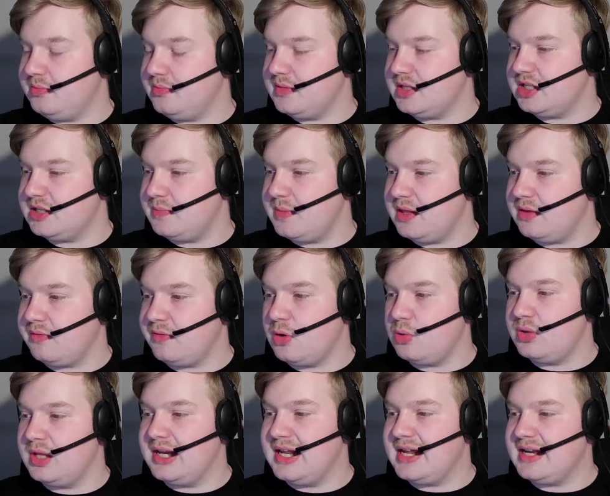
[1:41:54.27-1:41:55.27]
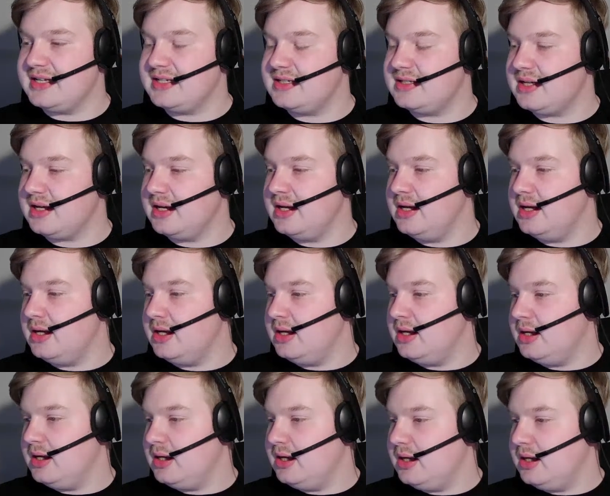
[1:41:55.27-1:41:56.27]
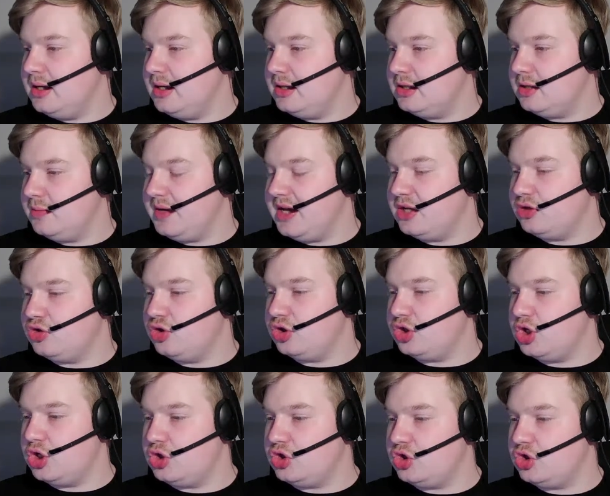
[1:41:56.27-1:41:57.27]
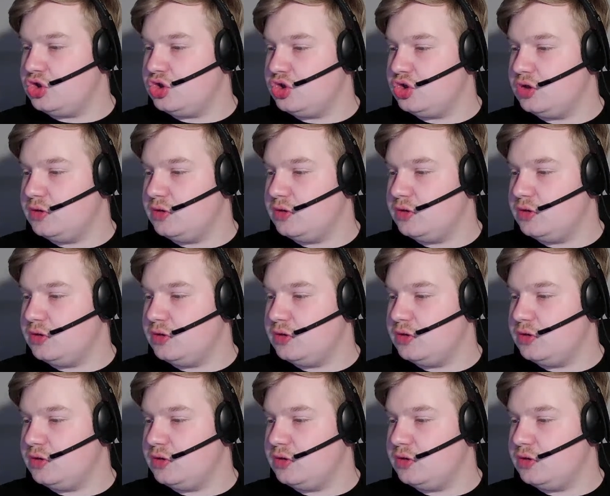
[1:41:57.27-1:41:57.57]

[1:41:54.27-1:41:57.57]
Smith-Rowe the latest to be introduced.